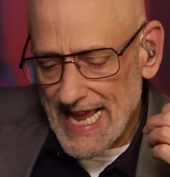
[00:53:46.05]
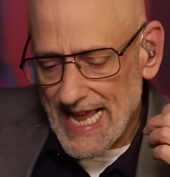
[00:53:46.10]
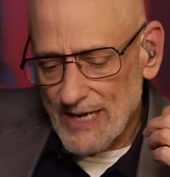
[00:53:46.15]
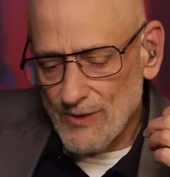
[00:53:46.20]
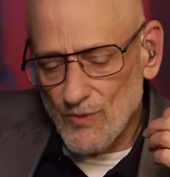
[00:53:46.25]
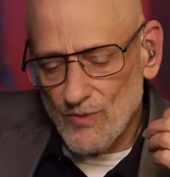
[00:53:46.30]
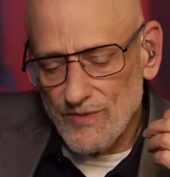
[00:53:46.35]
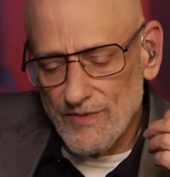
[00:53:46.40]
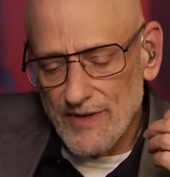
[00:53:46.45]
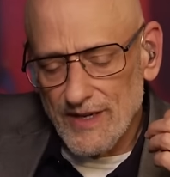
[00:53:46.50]

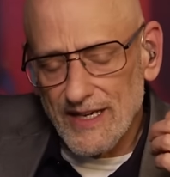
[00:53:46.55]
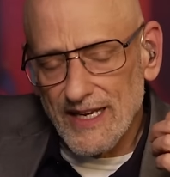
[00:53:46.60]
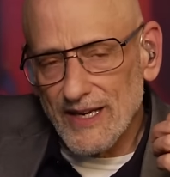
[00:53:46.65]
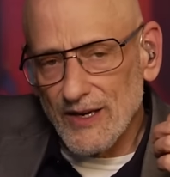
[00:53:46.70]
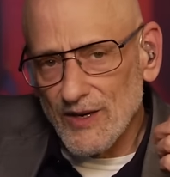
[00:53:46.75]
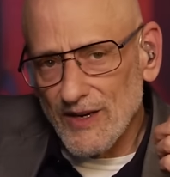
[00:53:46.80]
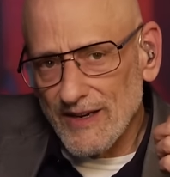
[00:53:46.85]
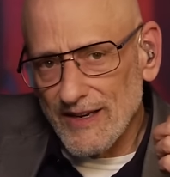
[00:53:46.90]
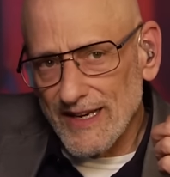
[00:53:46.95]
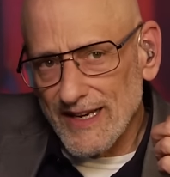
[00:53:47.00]
And
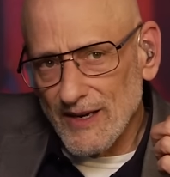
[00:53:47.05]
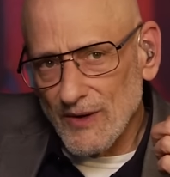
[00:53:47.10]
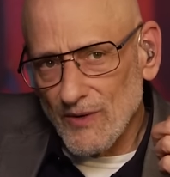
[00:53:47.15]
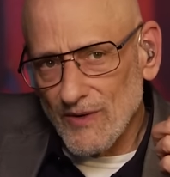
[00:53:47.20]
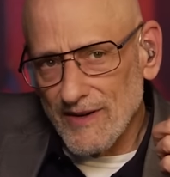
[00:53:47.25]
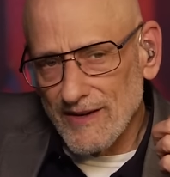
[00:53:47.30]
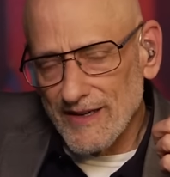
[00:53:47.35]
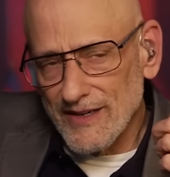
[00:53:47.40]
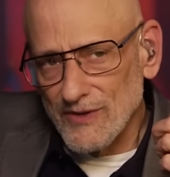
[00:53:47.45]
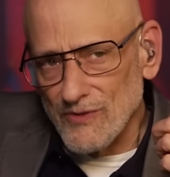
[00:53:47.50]

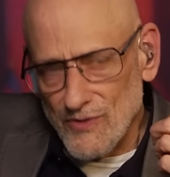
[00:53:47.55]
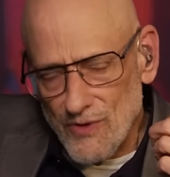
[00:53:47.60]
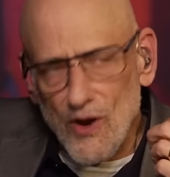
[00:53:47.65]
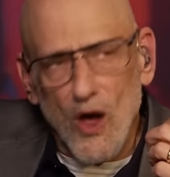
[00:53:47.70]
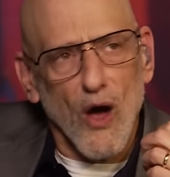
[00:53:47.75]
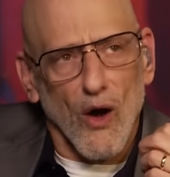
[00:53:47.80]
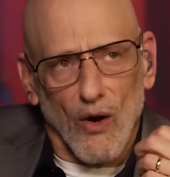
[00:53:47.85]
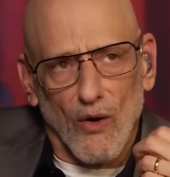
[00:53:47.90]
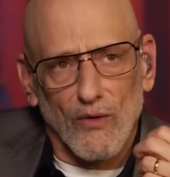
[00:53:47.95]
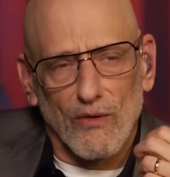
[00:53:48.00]
you
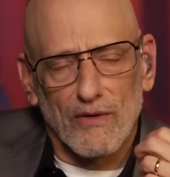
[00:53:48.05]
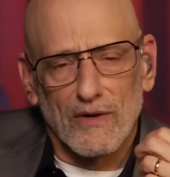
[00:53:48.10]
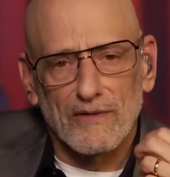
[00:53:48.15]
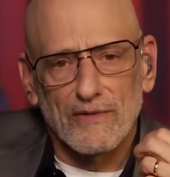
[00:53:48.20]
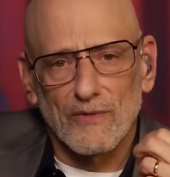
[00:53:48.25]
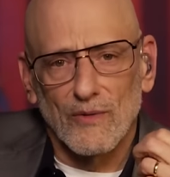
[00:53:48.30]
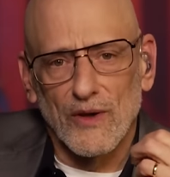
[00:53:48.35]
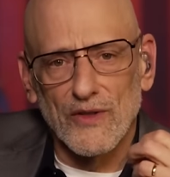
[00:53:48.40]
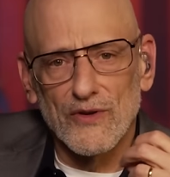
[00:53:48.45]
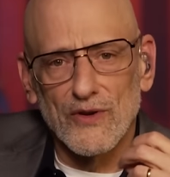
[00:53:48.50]
know
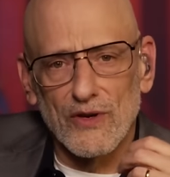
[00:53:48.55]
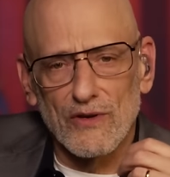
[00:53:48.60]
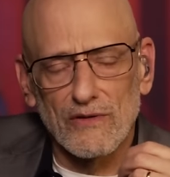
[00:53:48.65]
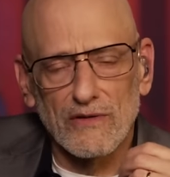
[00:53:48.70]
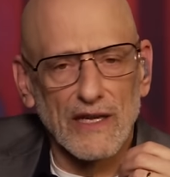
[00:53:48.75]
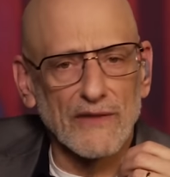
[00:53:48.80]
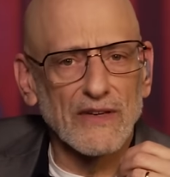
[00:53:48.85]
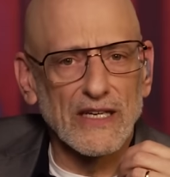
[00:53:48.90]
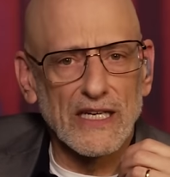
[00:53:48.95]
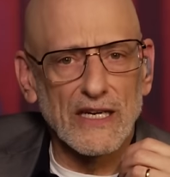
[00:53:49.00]
whether you're
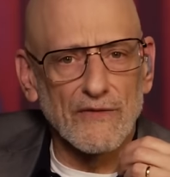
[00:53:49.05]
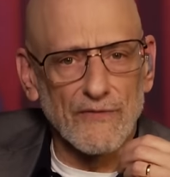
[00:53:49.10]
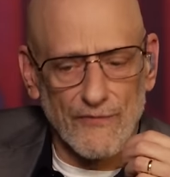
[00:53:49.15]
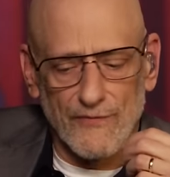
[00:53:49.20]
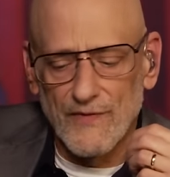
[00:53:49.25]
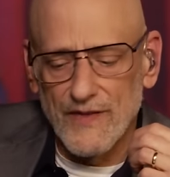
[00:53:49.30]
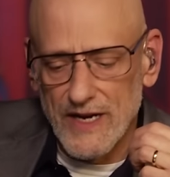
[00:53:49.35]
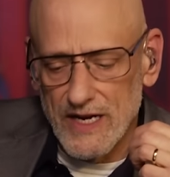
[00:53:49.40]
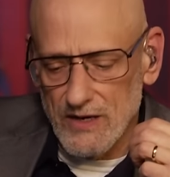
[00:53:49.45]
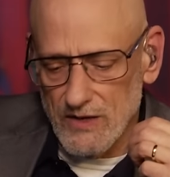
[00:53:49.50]
living in
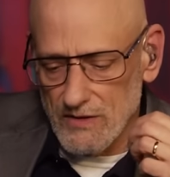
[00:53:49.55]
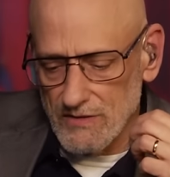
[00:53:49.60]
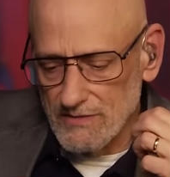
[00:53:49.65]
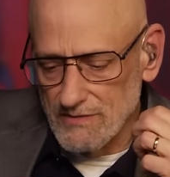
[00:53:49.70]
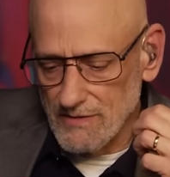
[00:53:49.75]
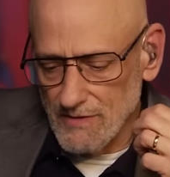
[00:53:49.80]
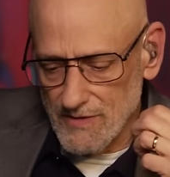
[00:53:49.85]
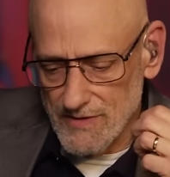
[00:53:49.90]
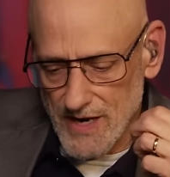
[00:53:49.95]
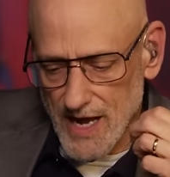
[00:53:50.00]
fear
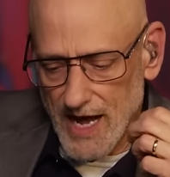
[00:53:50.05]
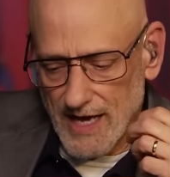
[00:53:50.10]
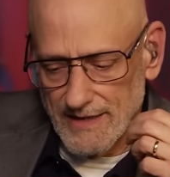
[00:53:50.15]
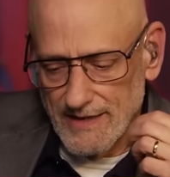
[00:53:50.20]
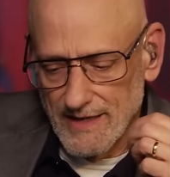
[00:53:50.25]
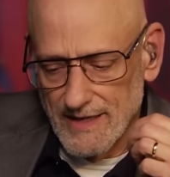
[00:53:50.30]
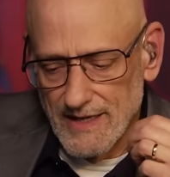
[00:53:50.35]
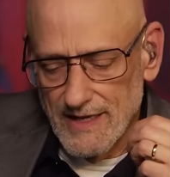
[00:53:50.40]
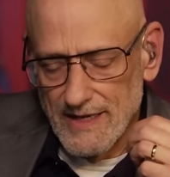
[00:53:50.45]
or not.